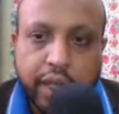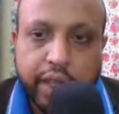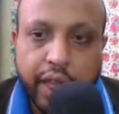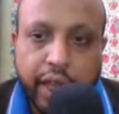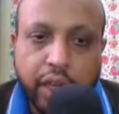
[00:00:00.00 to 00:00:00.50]

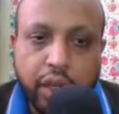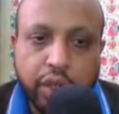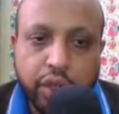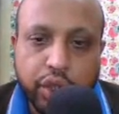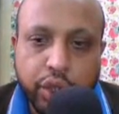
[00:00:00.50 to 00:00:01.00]
then
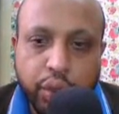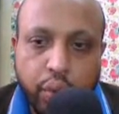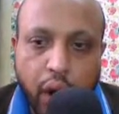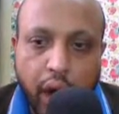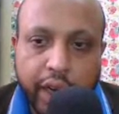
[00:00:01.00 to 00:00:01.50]

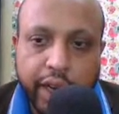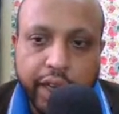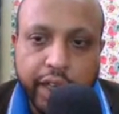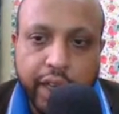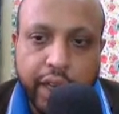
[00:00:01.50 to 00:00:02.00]
you are
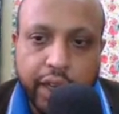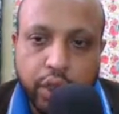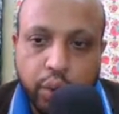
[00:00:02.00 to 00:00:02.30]
getting a